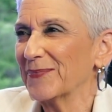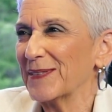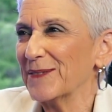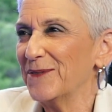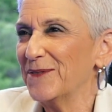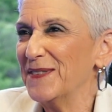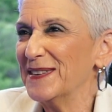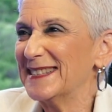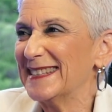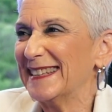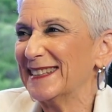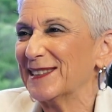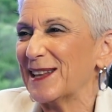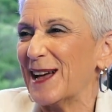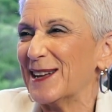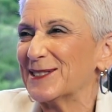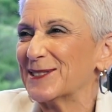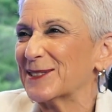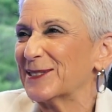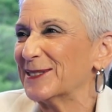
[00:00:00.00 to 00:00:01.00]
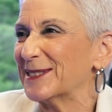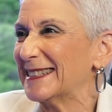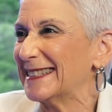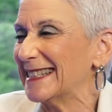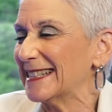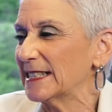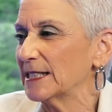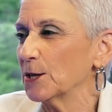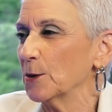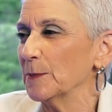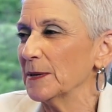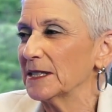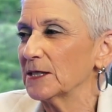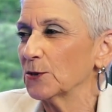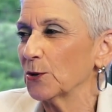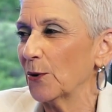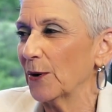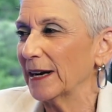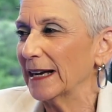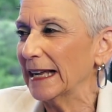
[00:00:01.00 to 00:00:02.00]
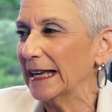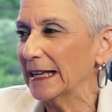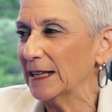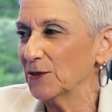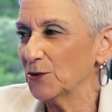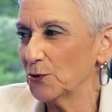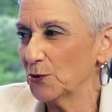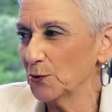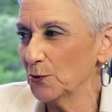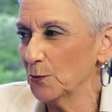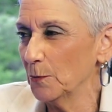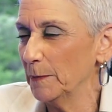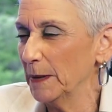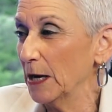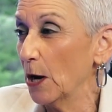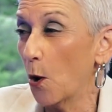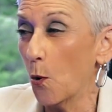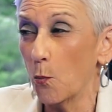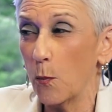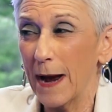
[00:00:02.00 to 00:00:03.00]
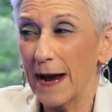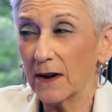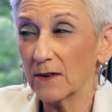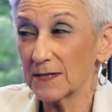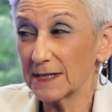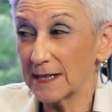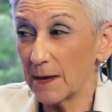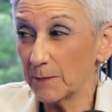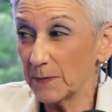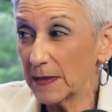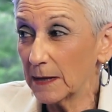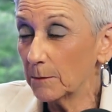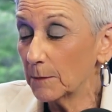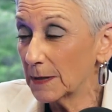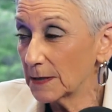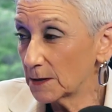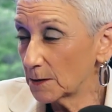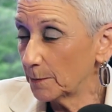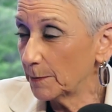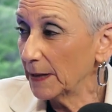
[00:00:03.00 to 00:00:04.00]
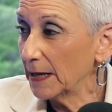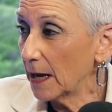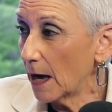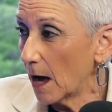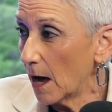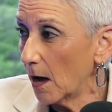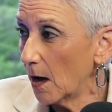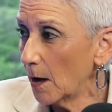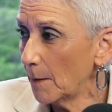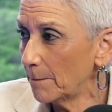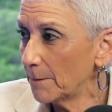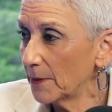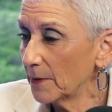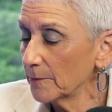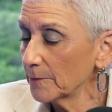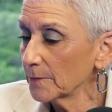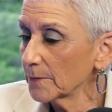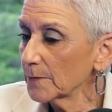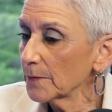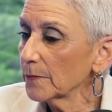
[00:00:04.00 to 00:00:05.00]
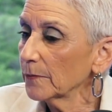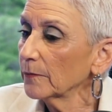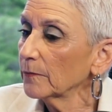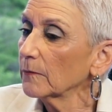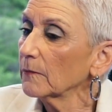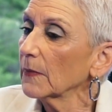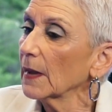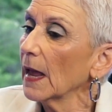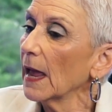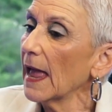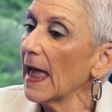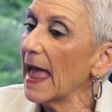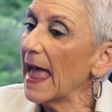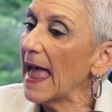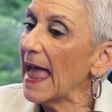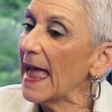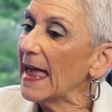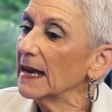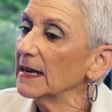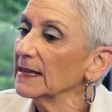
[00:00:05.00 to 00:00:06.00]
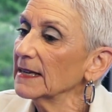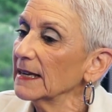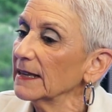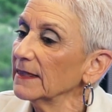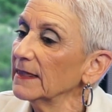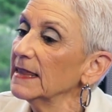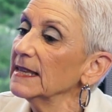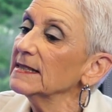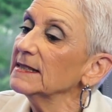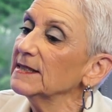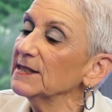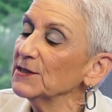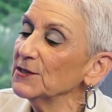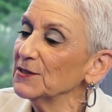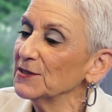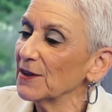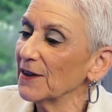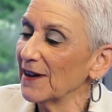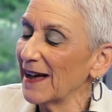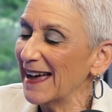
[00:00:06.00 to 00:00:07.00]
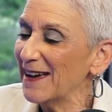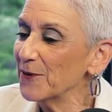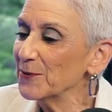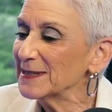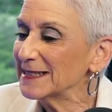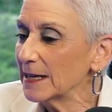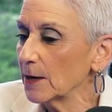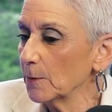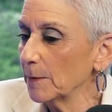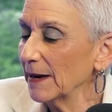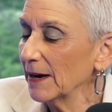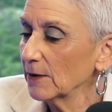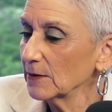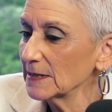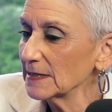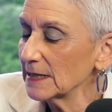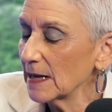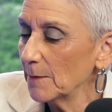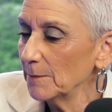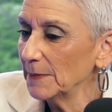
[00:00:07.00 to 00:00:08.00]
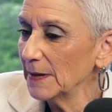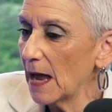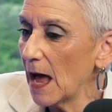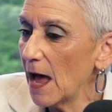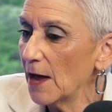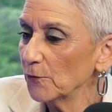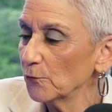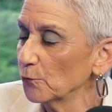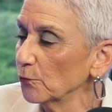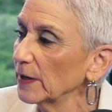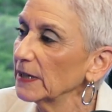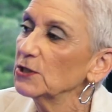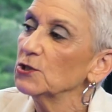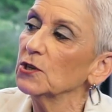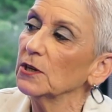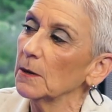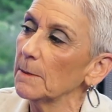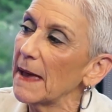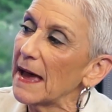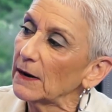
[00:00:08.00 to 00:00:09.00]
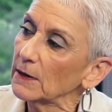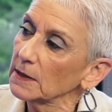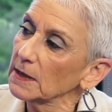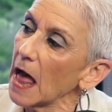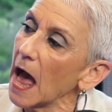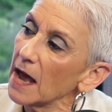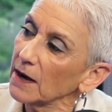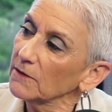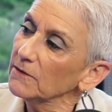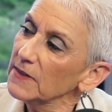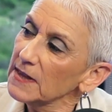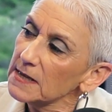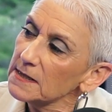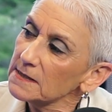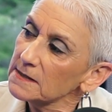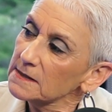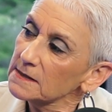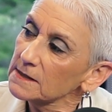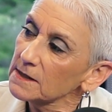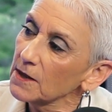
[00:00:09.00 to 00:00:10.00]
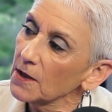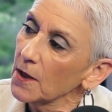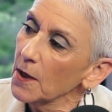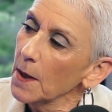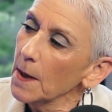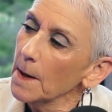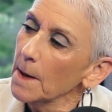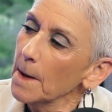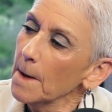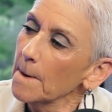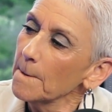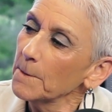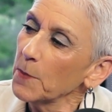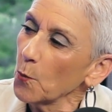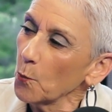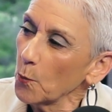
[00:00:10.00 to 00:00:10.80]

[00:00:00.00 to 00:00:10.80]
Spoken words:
physiological system is starting to be aware something must be up. And I always tell parents, I'm not rigid about a lot of this, but